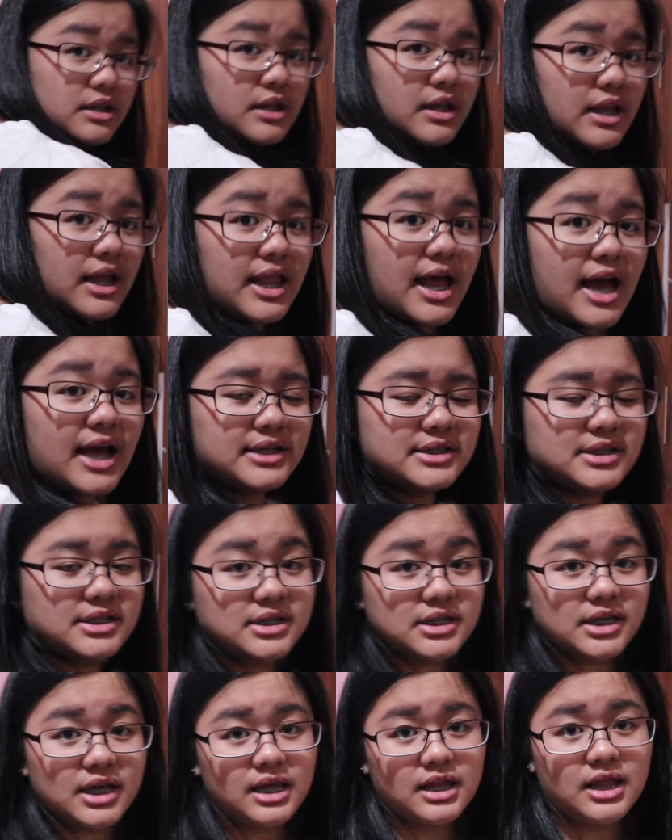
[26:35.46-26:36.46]
The last
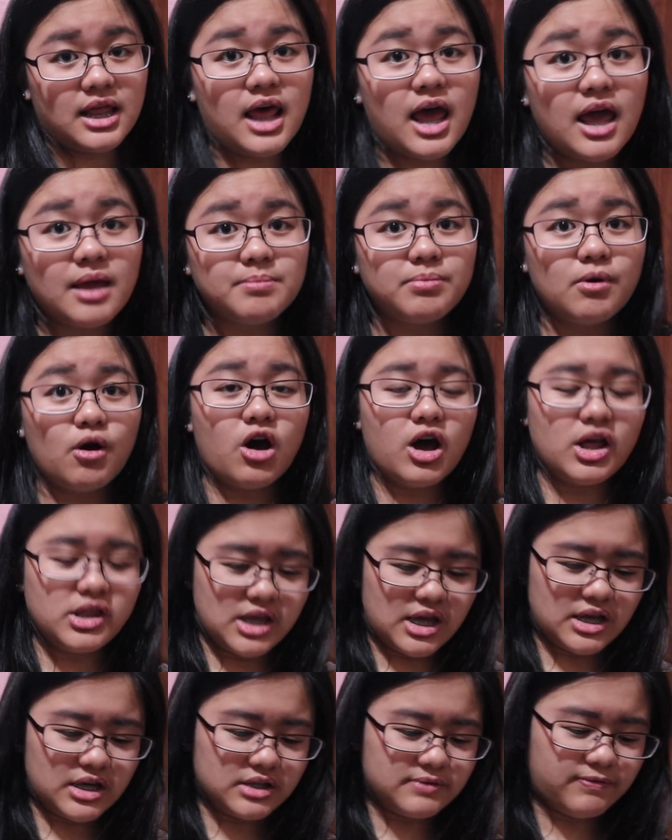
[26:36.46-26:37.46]
thing that I
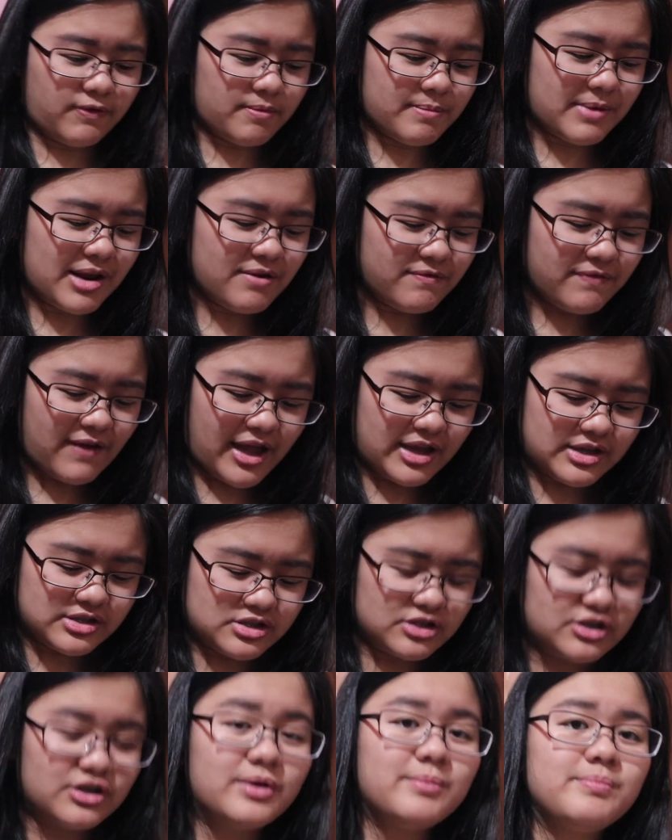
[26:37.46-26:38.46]
bought, and it's for my
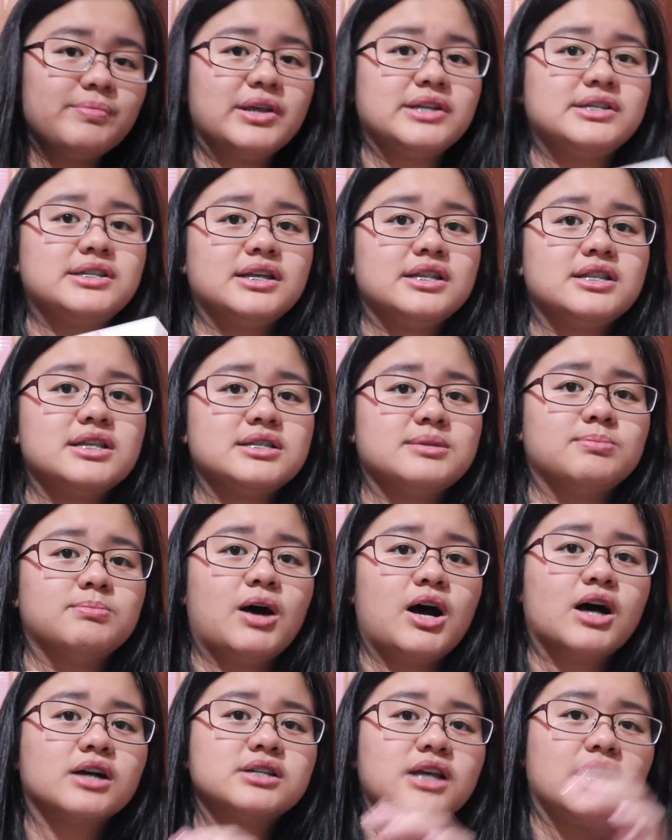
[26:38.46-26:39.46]
advisor. It's in this
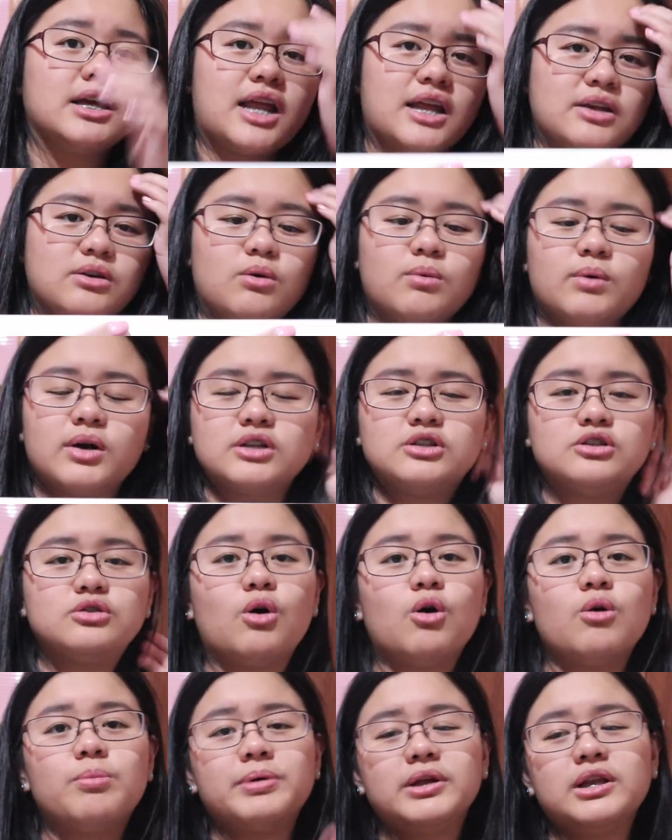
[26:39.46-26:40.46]
box, and I don't want to
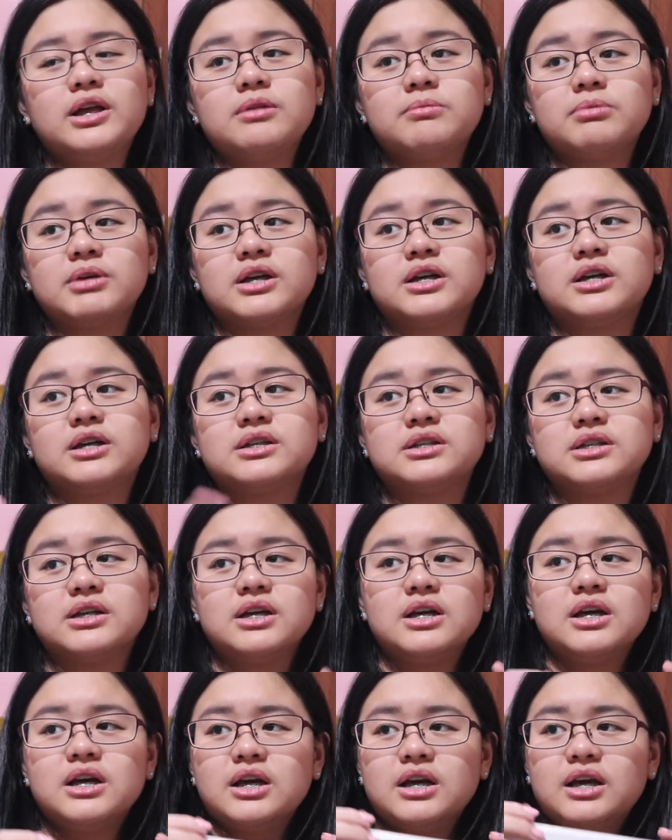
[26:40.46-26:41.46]
open it because
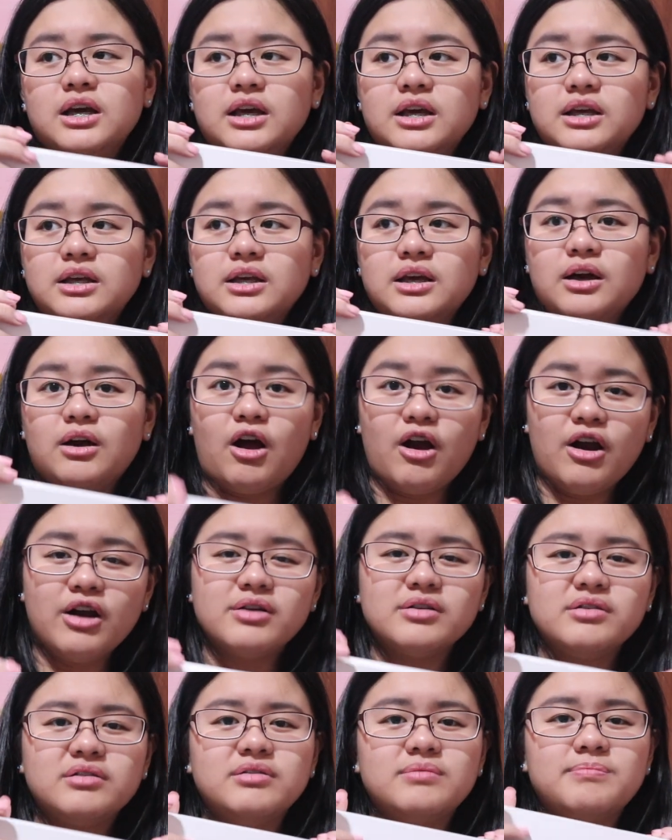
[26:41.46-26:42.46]

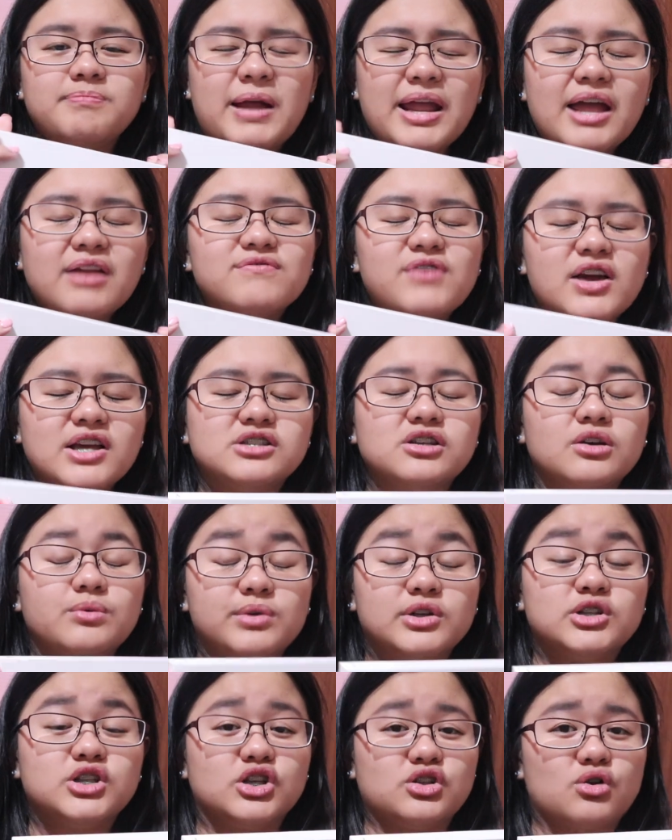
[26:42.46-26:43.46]
my advisor
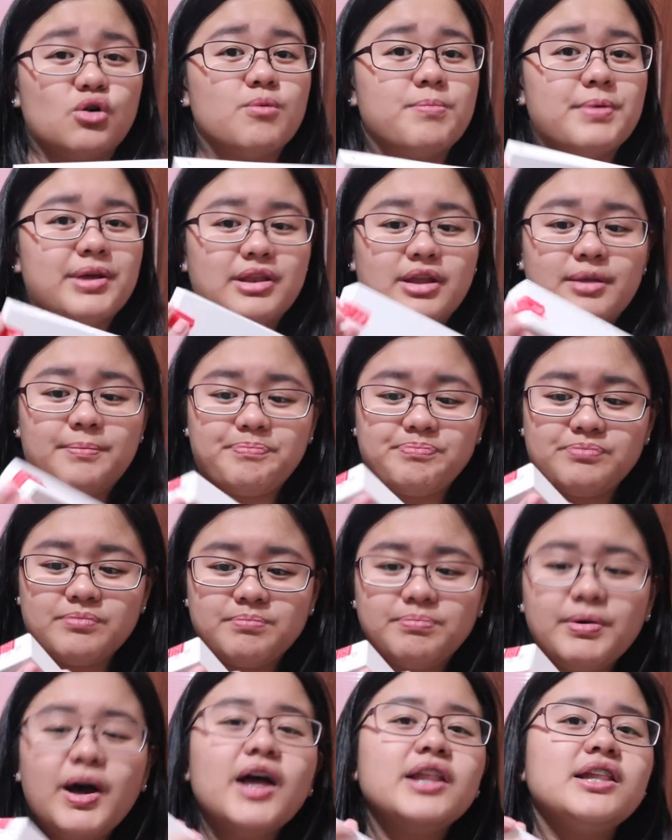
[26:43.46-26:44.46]
will just open it.
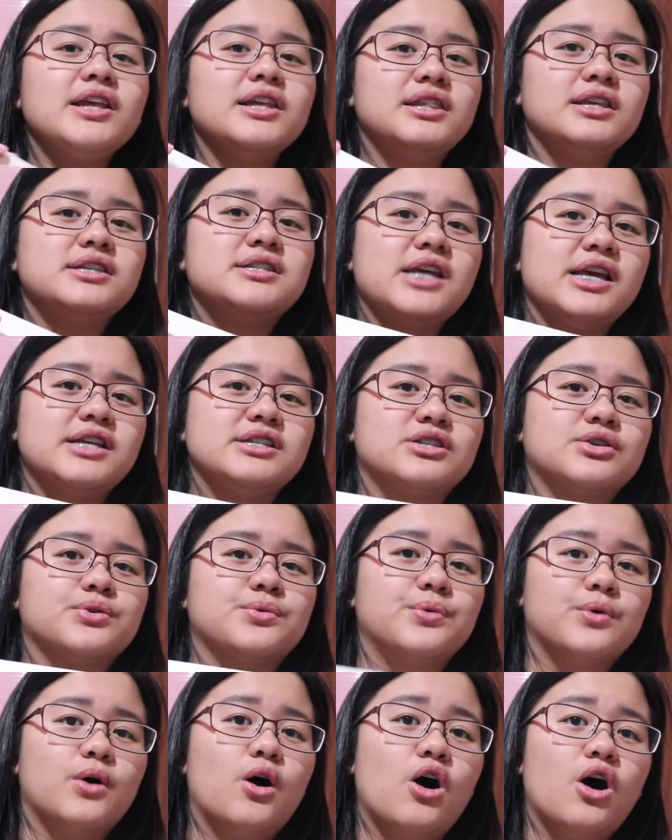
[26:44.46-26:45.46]
But it is a
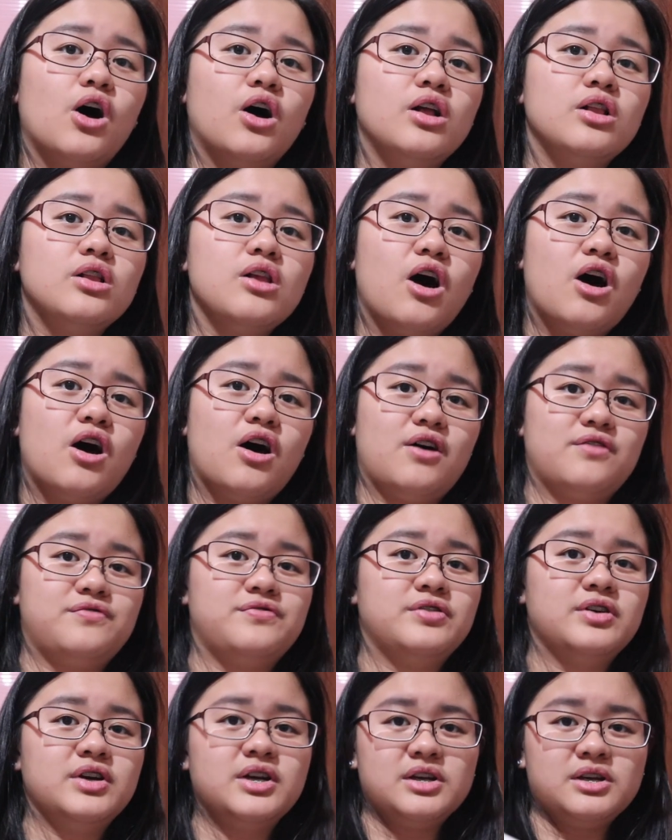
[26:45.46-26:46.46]
scroll
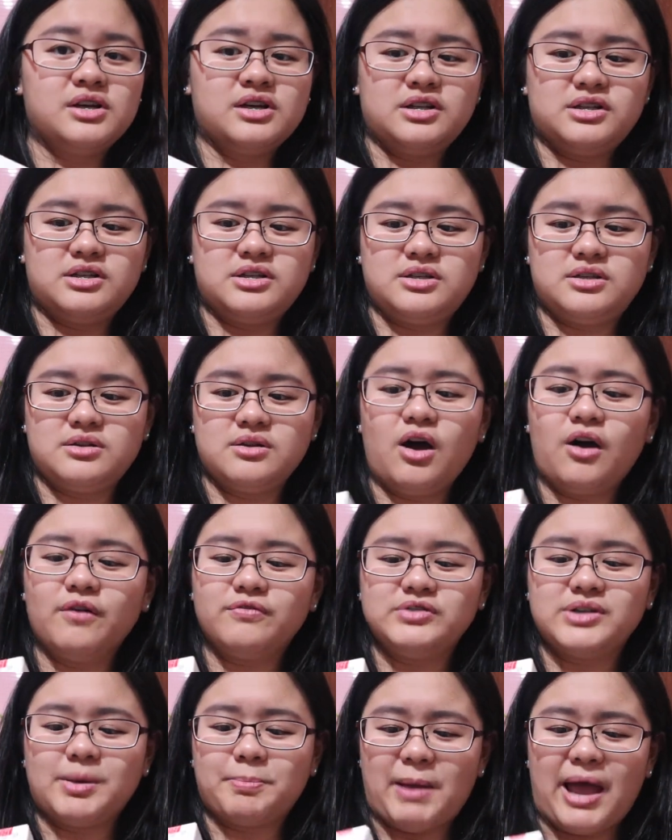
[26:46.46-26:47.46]

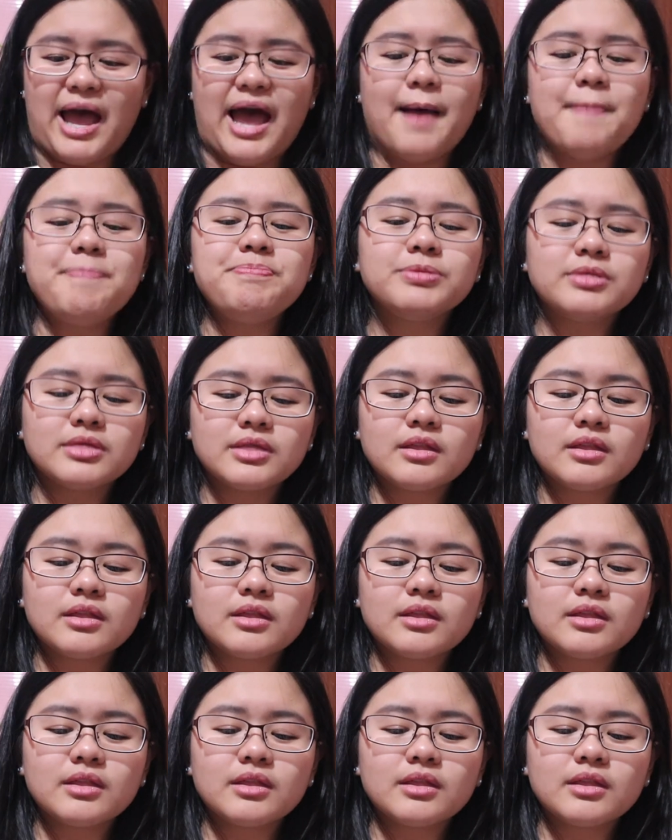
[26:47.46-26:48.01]
of Japan.